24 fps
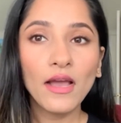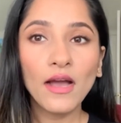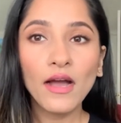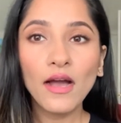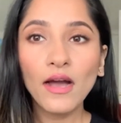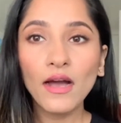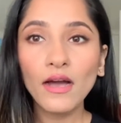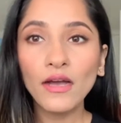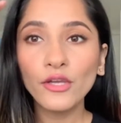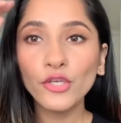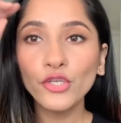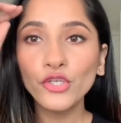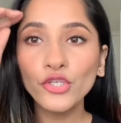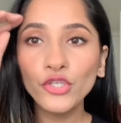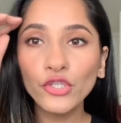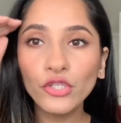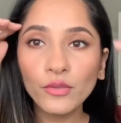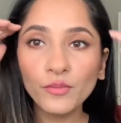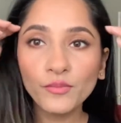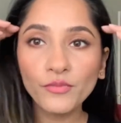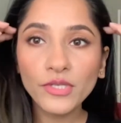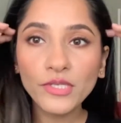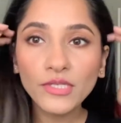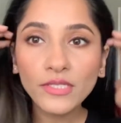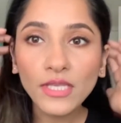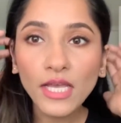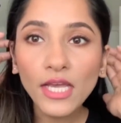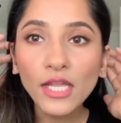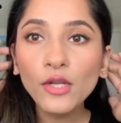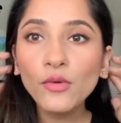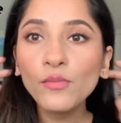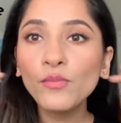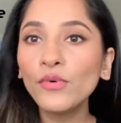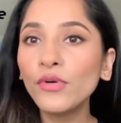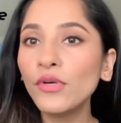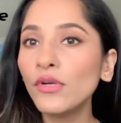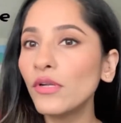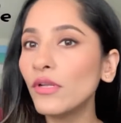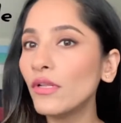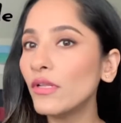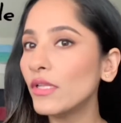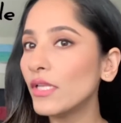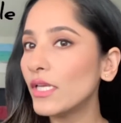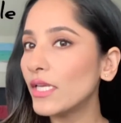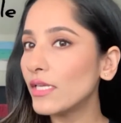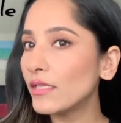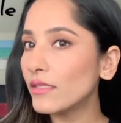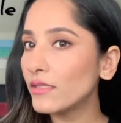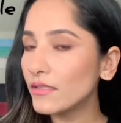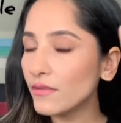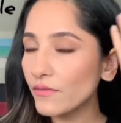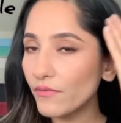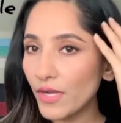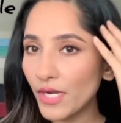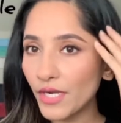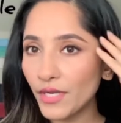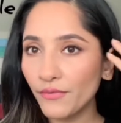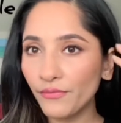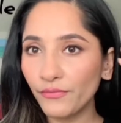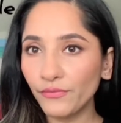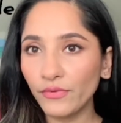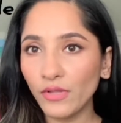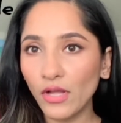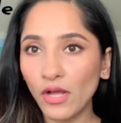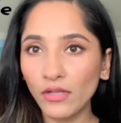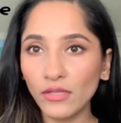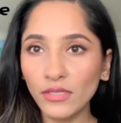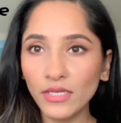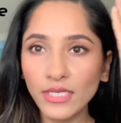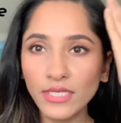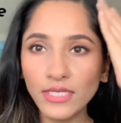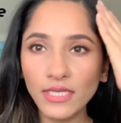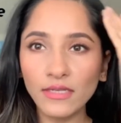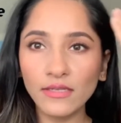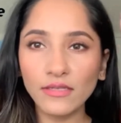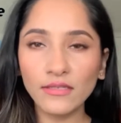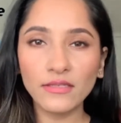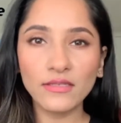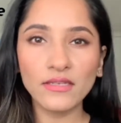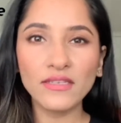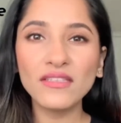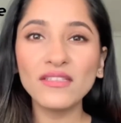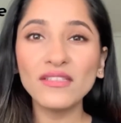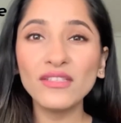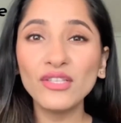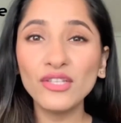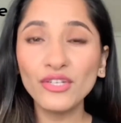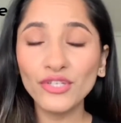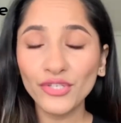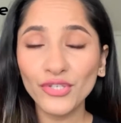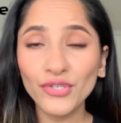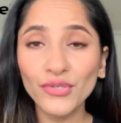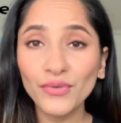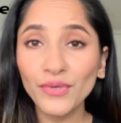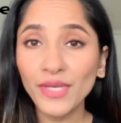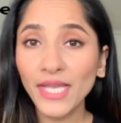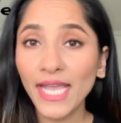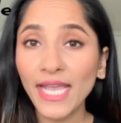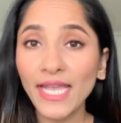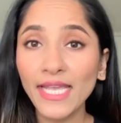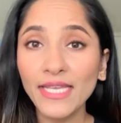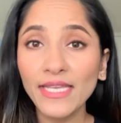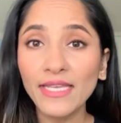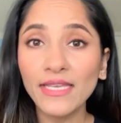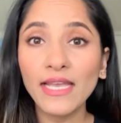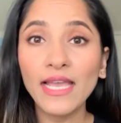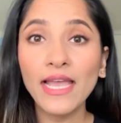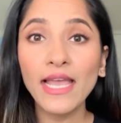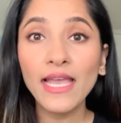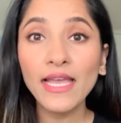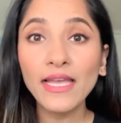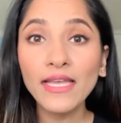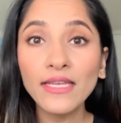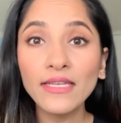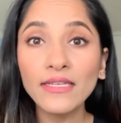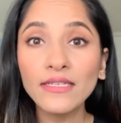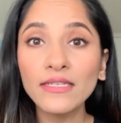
You look presentable, it's very flawless, and it doesn't look too cakey, and